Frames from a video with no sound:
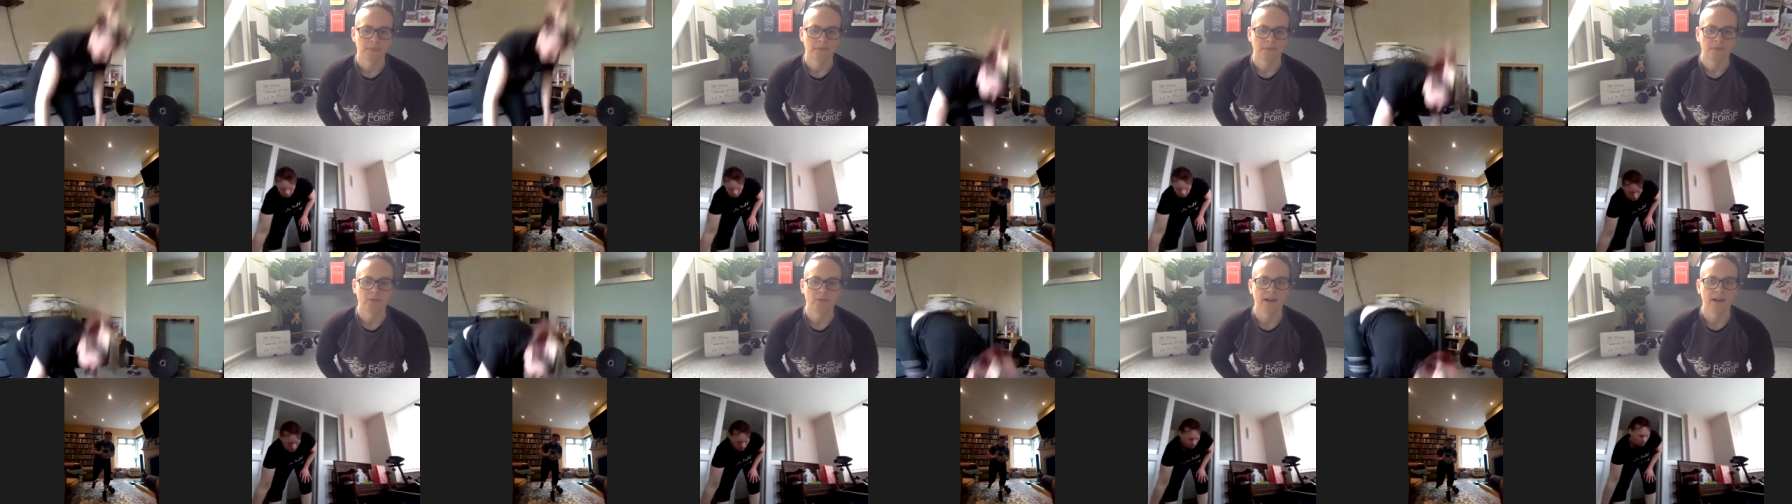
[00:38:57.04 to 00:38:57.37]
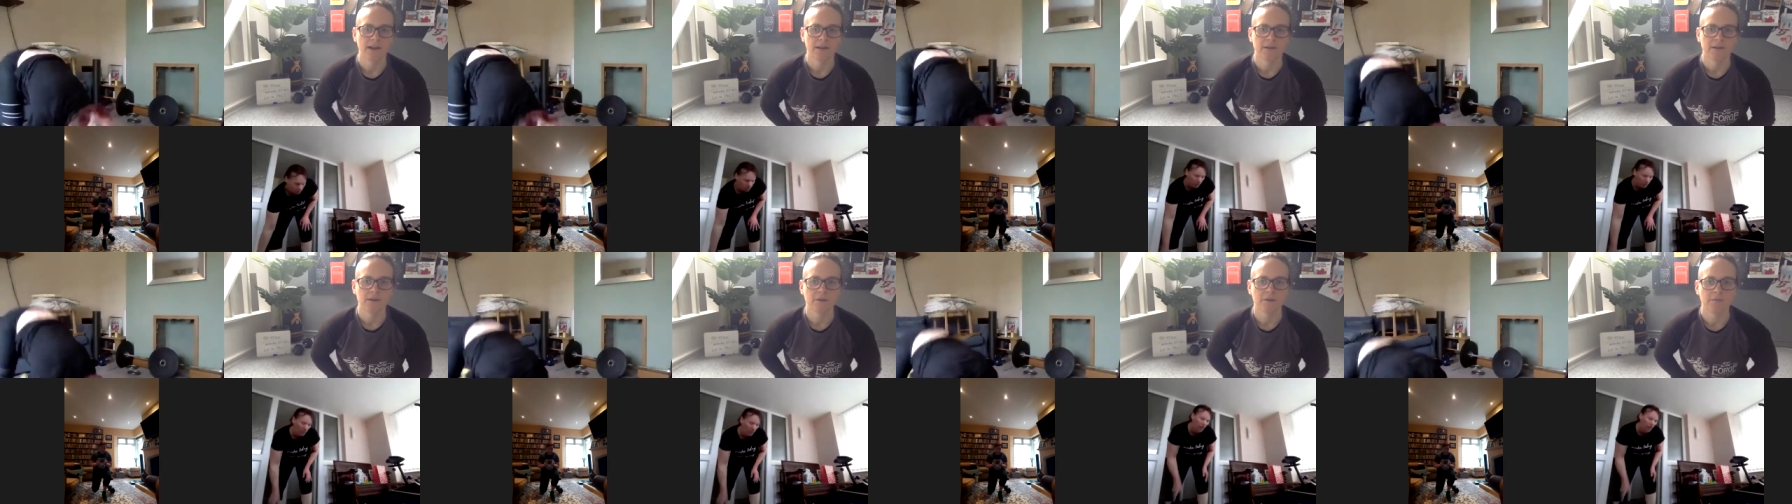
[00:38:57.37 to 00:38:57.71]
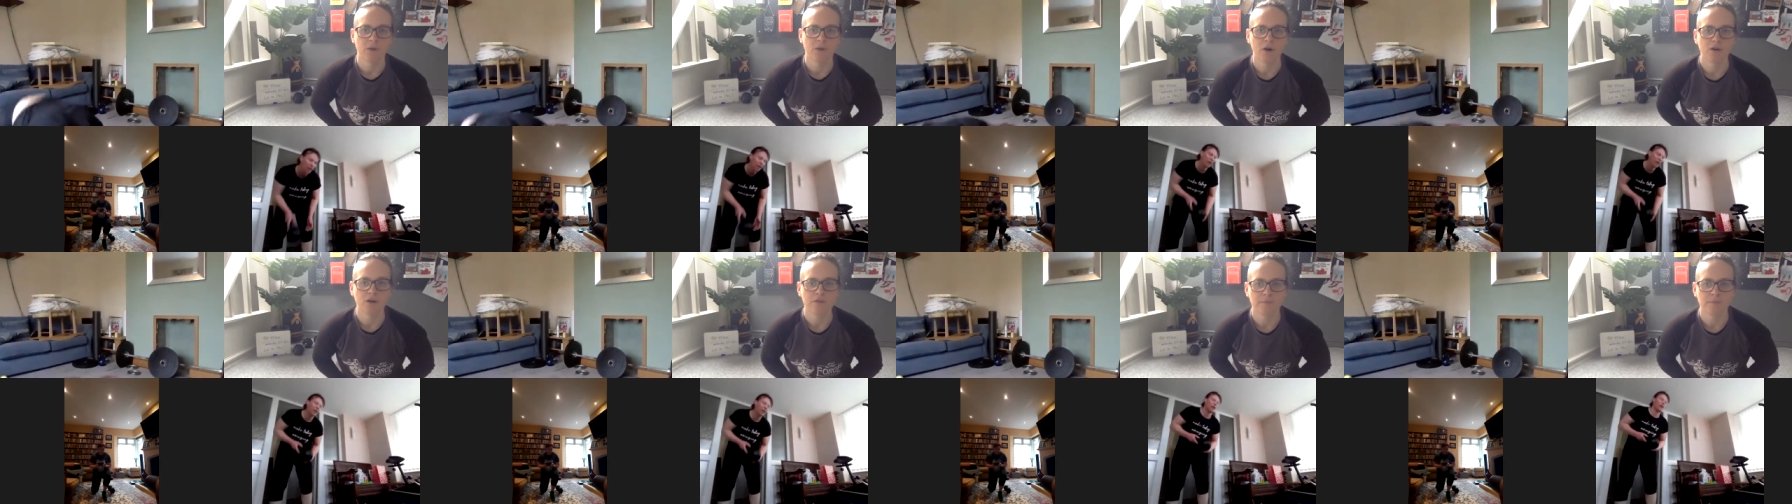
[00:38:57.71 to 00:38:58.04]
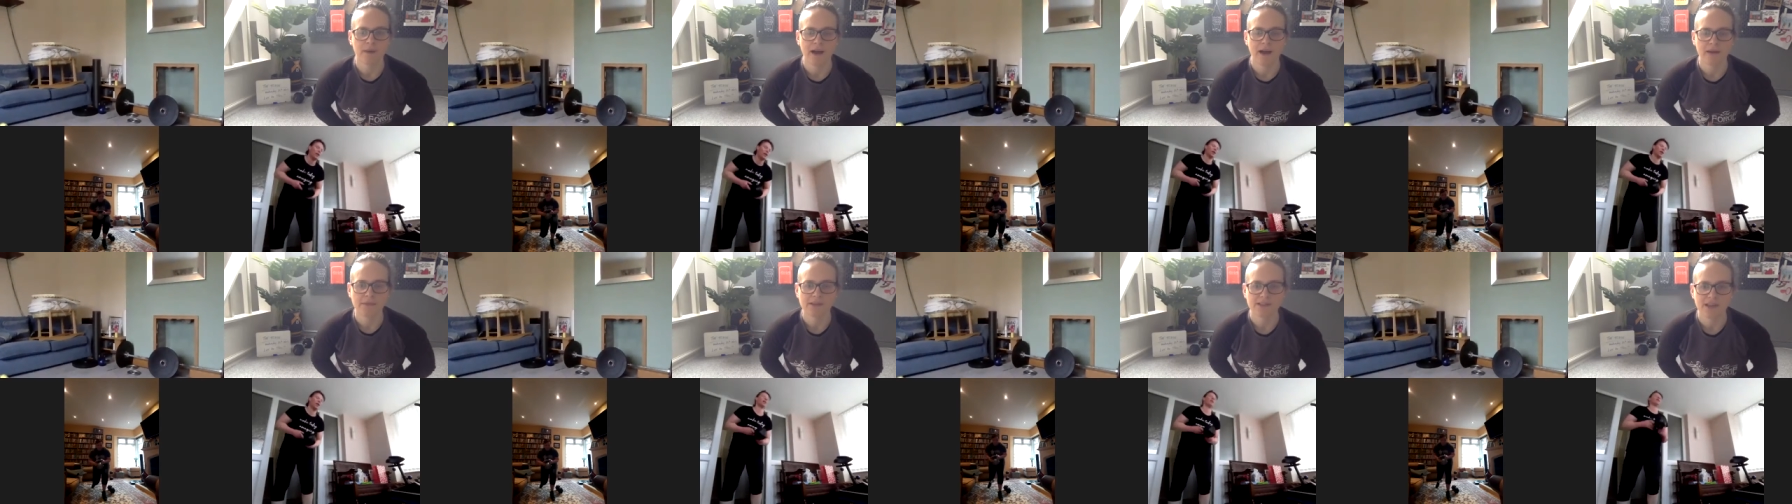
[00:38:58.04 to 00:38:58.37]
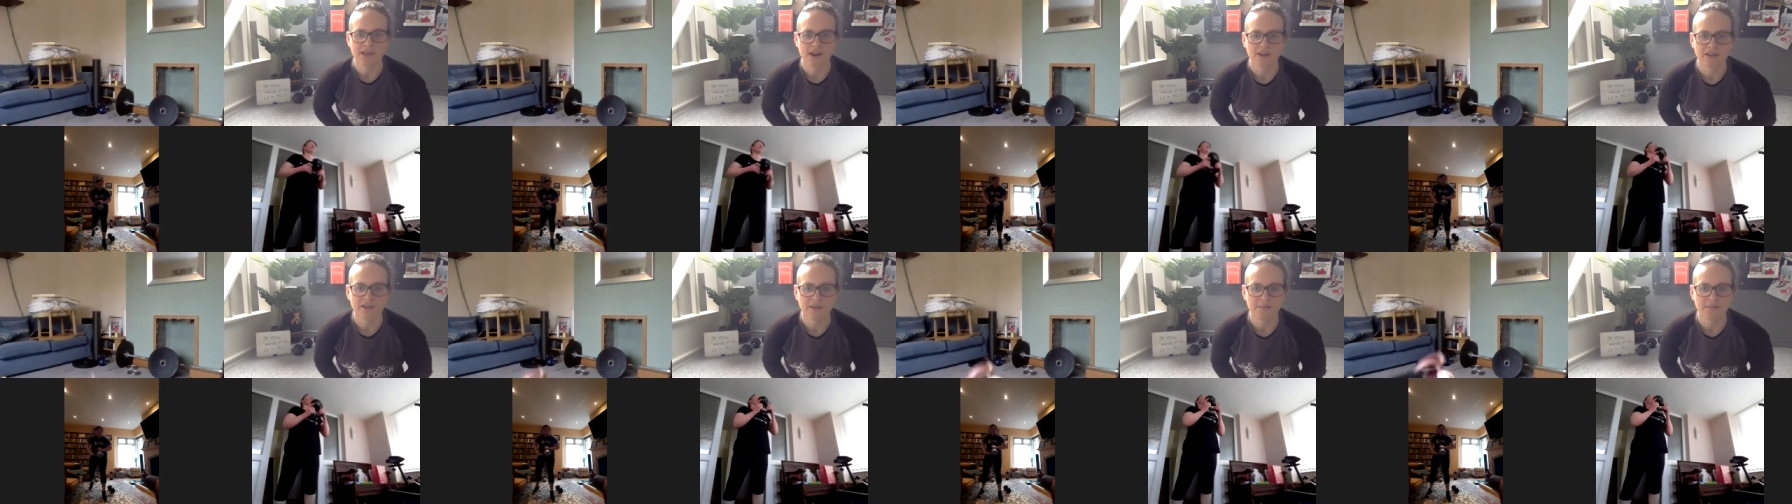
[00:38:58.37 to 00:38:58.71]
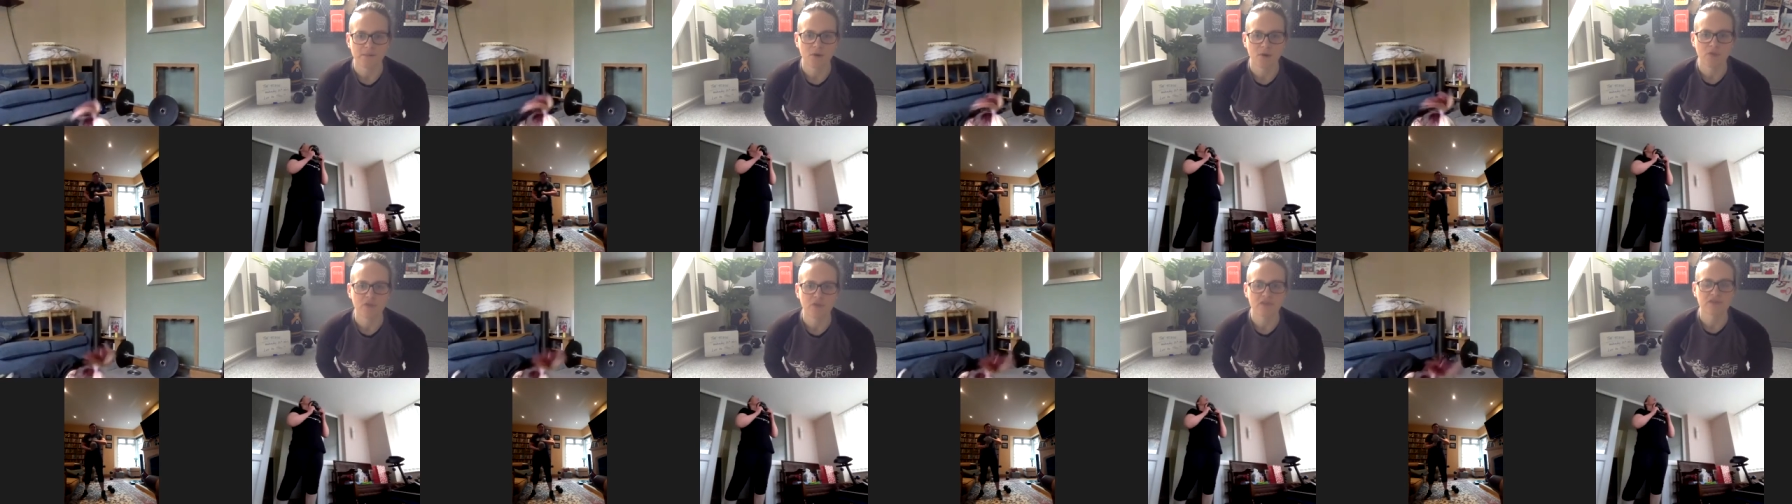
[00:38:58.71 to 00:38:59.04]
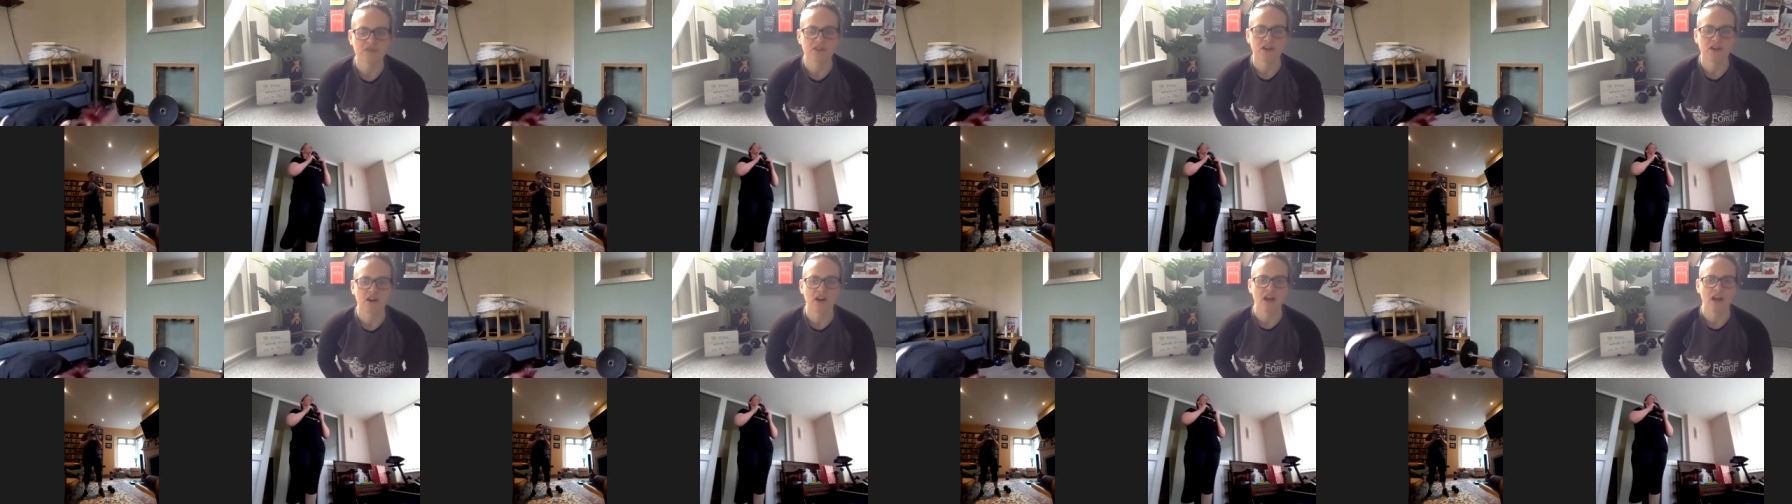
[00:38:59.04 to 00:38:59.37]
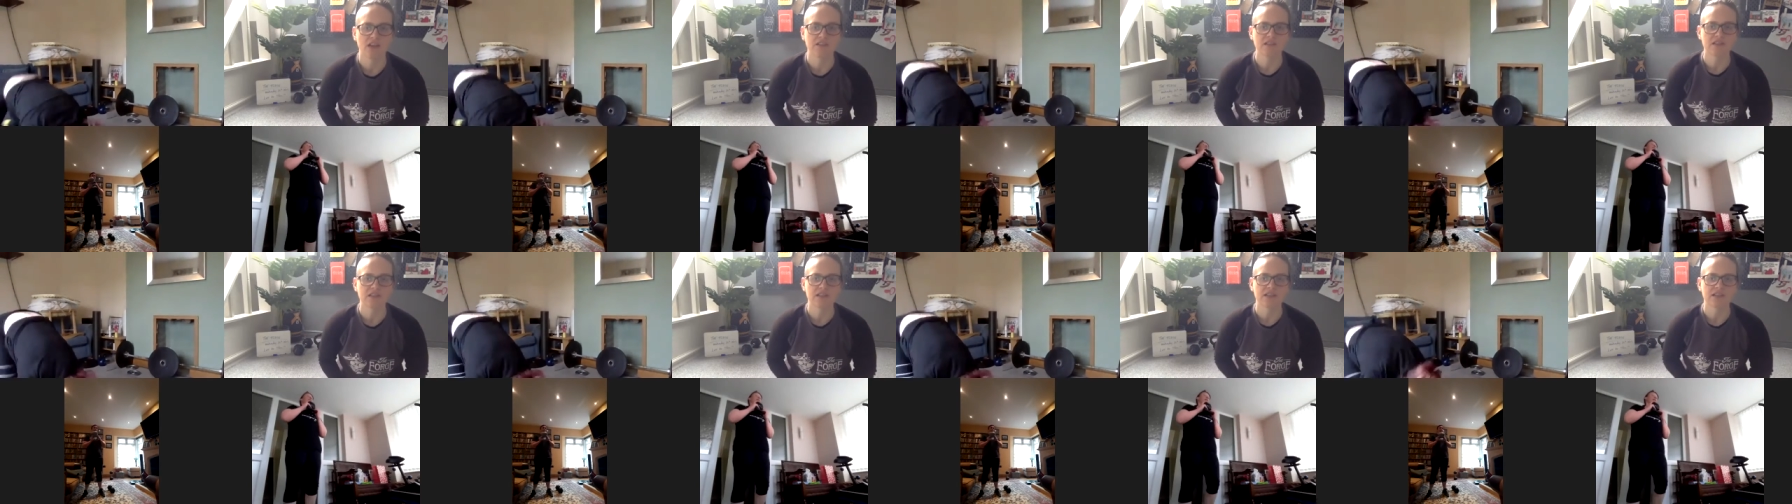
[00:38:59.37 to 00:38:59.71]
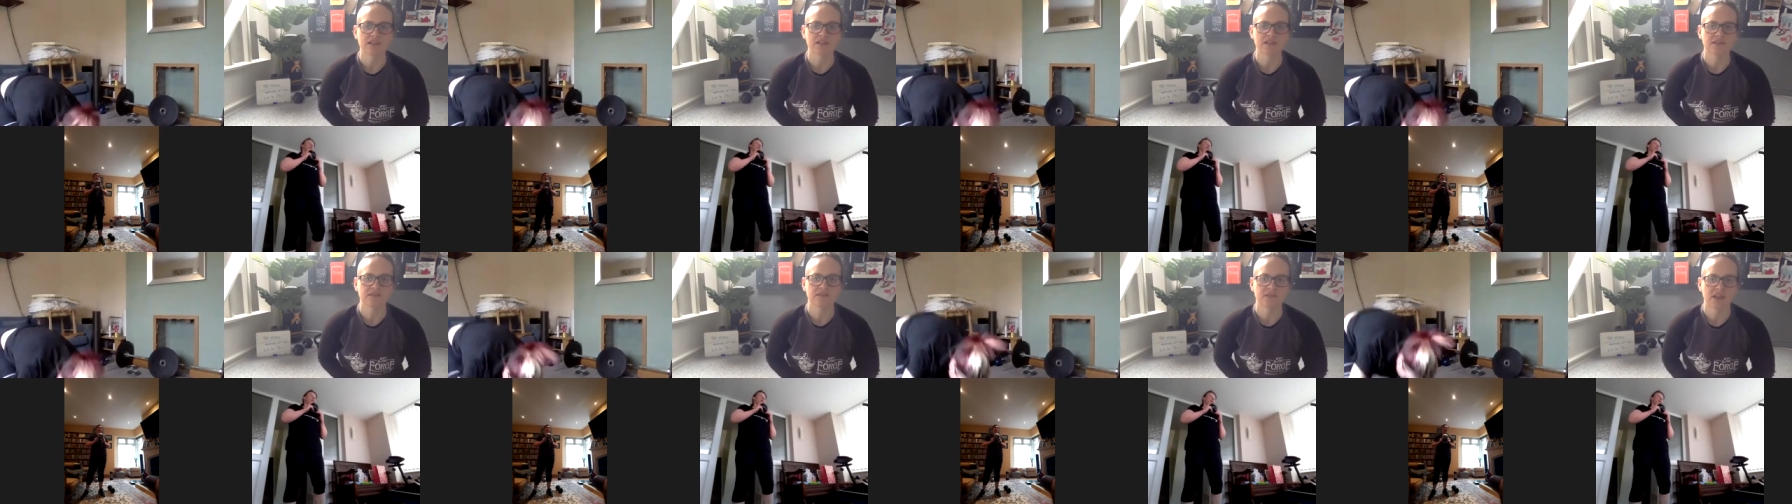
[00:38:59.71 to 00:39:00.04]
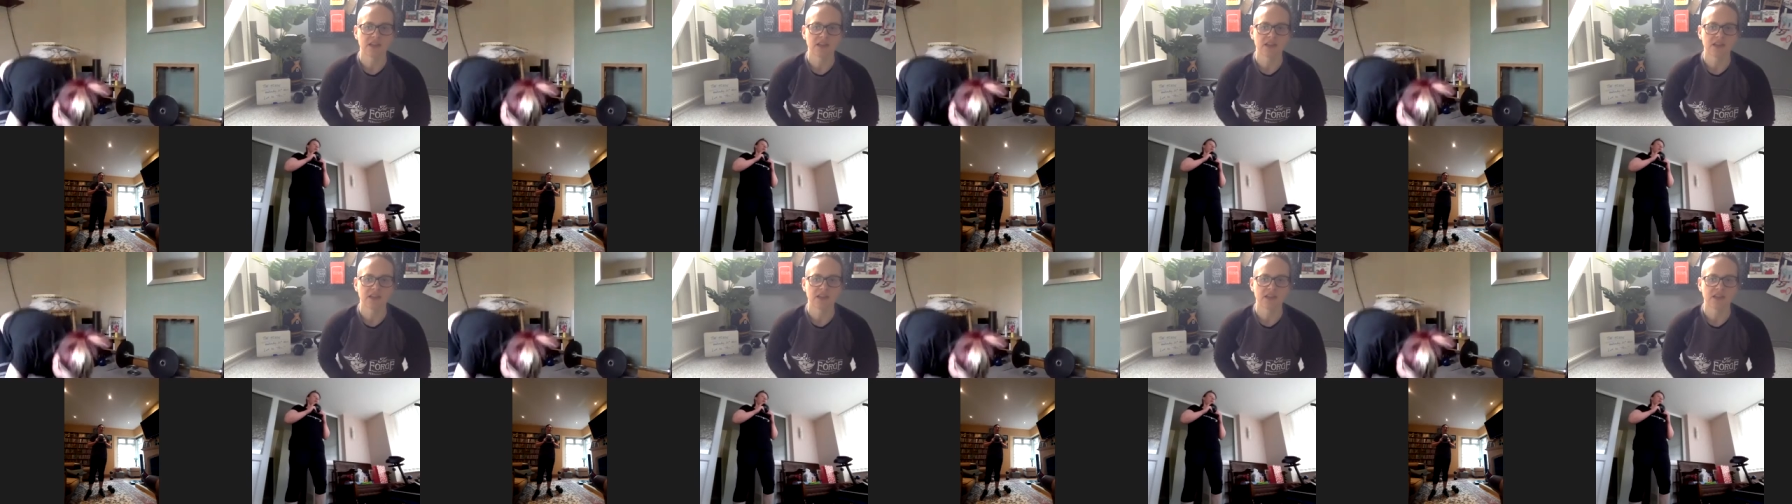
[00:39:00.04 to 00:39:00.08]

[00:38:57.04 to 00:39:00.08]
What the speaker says: Right, you're both calm with Geraldine, both into your lunges.